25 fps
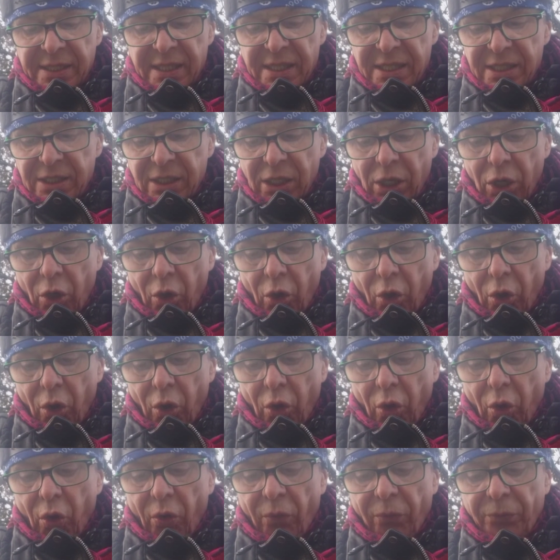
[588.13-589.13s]
is the law
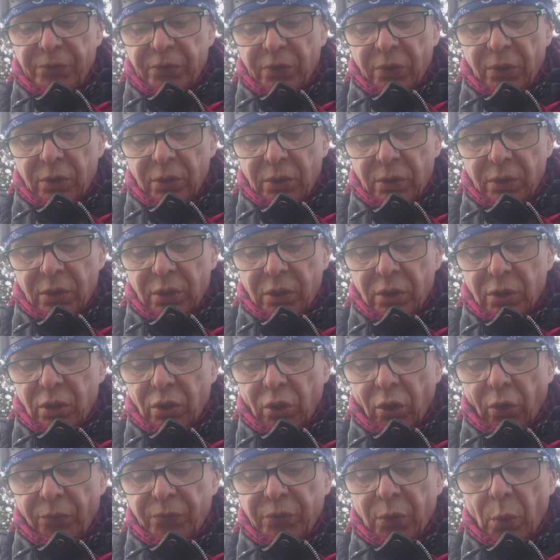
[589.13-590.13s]
of the
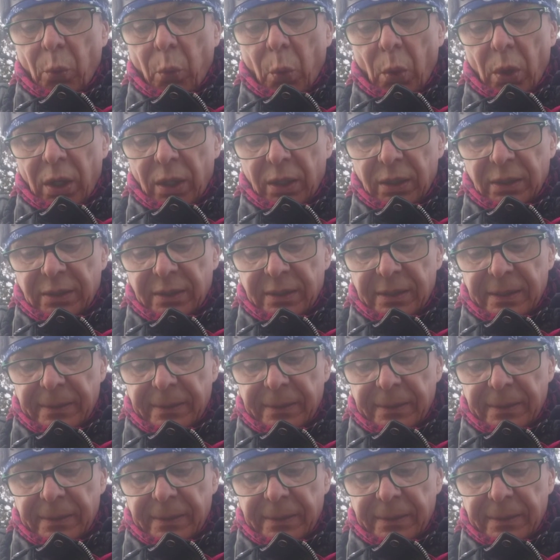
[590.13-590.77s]
world,